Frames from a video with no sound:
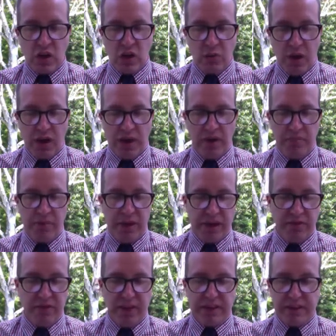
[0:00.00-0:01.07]
you might be
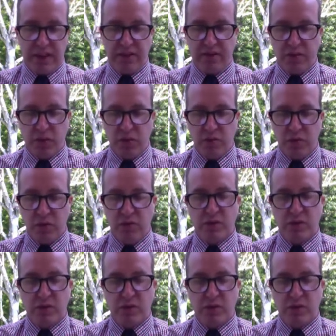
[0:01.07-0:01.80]
convinced that the photo booth